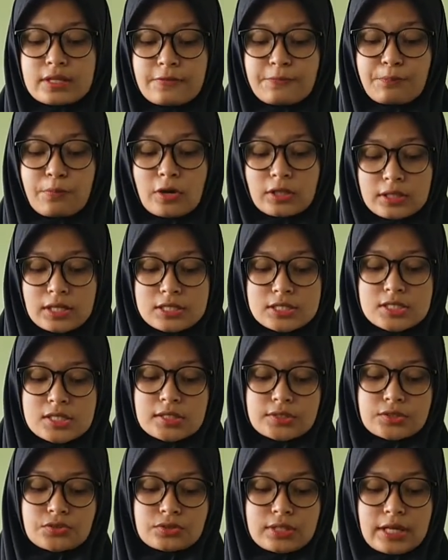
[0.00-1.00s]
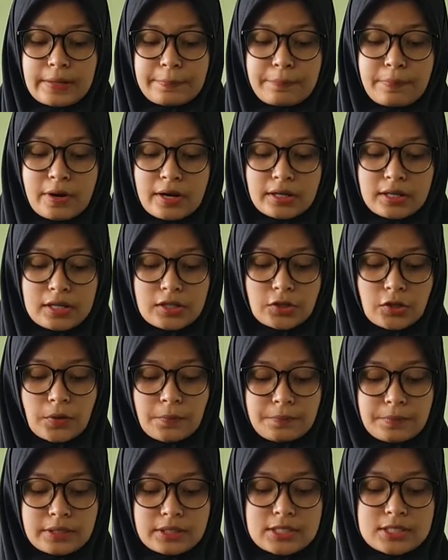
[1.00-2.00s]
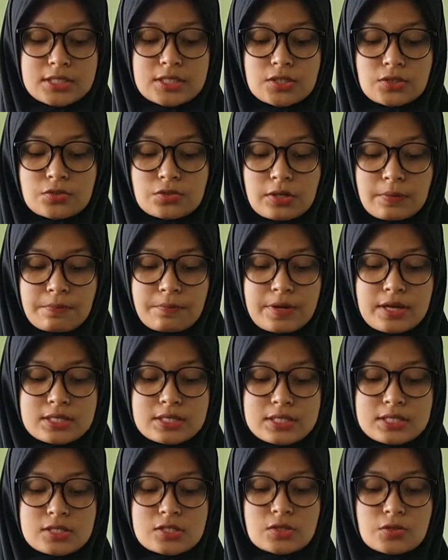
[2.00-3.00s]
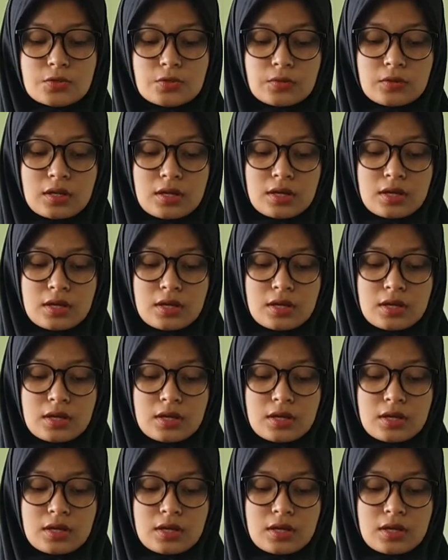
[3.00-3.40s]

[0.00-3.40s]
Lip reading: the potential to take part in competition to represent the school.